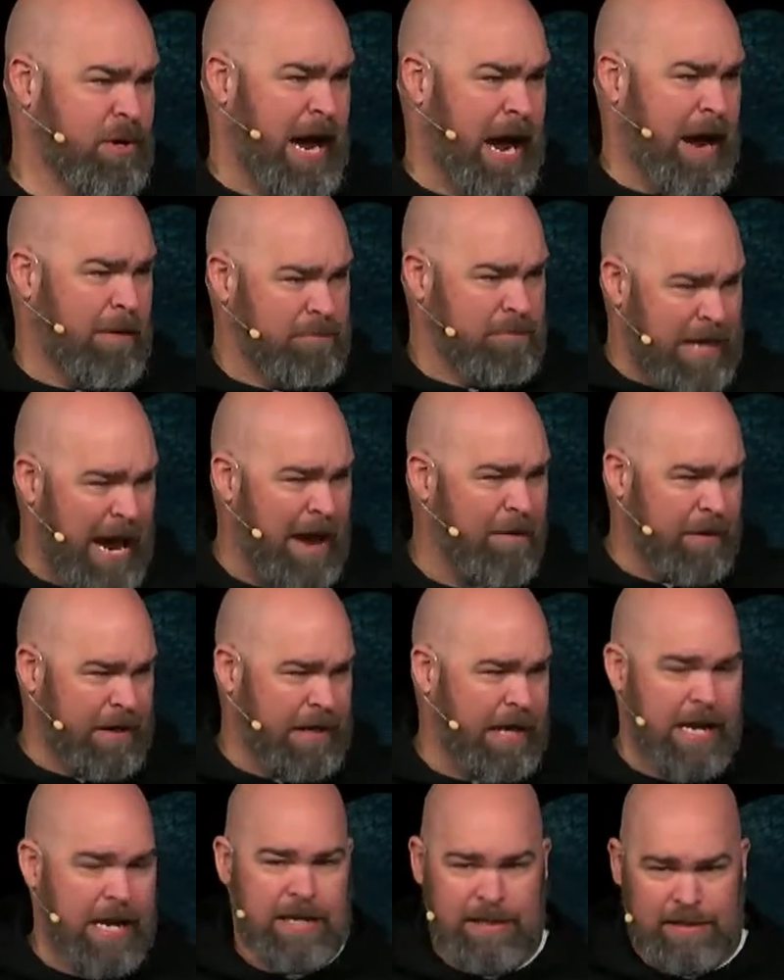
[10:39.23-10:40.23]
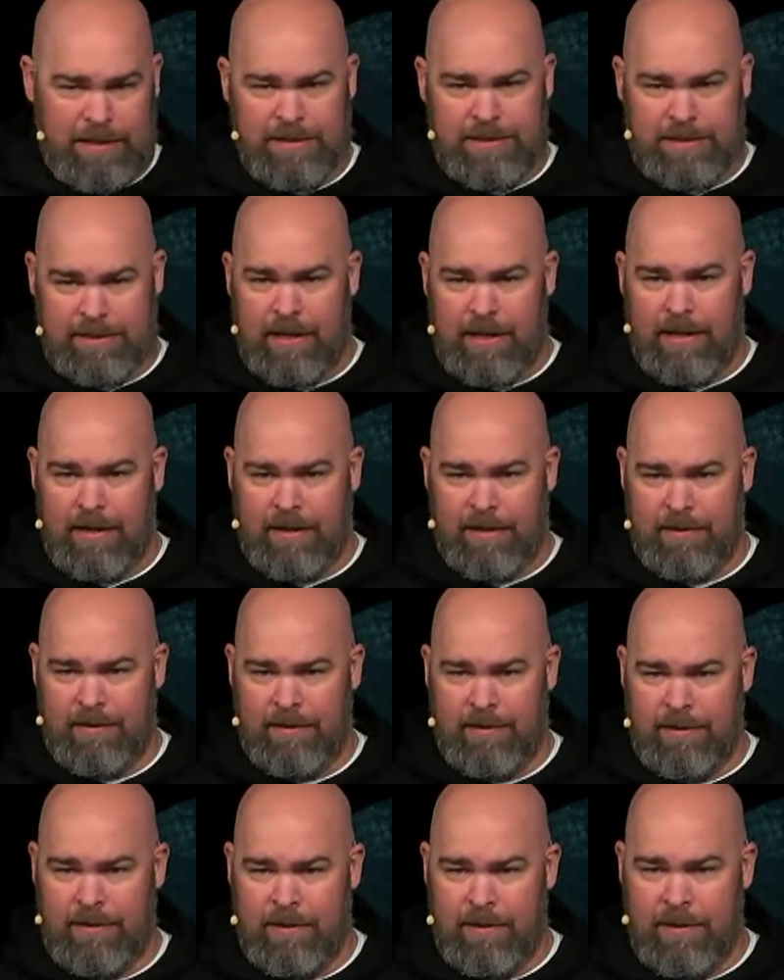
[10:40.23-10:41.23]
I'm navigating this thing."
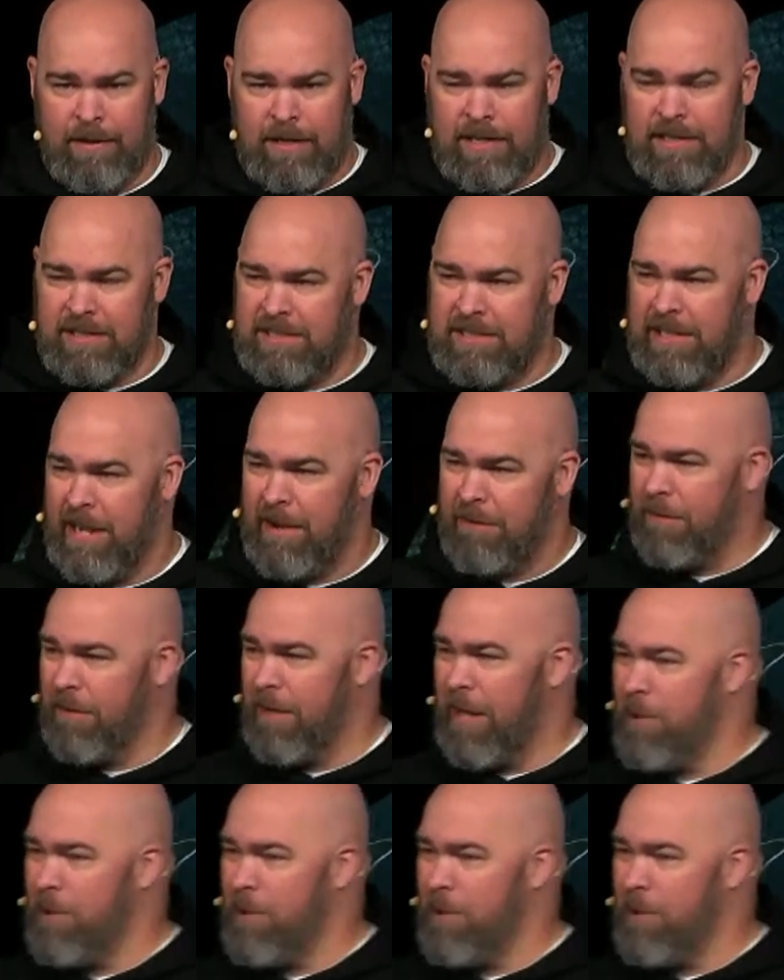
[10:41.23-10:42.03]
Because, see, I feel